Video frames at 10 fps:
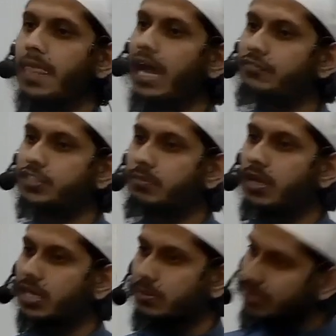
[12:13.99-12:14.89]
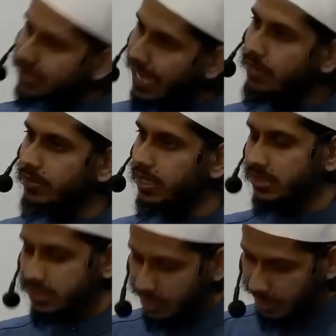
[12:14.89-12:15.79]
After Maghrib 10
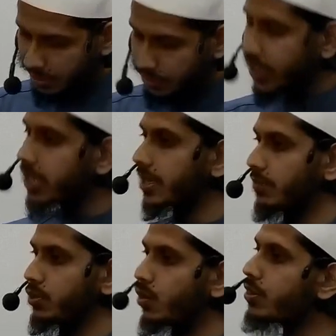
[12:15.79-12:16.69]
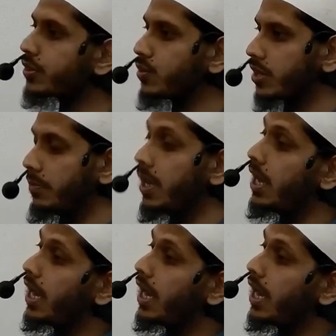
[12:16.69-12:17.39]
minutes. Read them. Go through them.